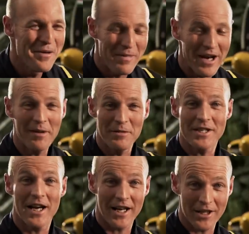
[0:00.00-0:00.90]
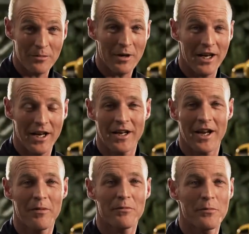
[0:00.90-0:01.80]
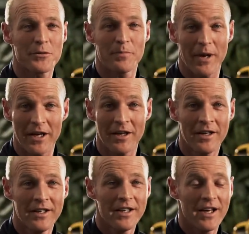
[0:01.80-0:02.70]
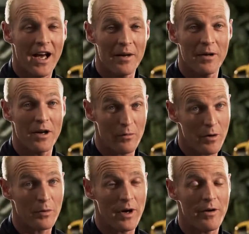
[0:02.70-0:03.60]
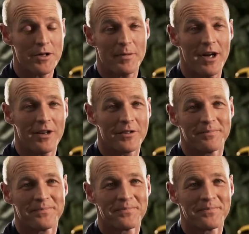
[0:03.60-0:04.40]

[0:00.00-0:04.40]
My name is Alejandro Maclean. I'm from Spain. I'm a Red Bull Air Race pilot.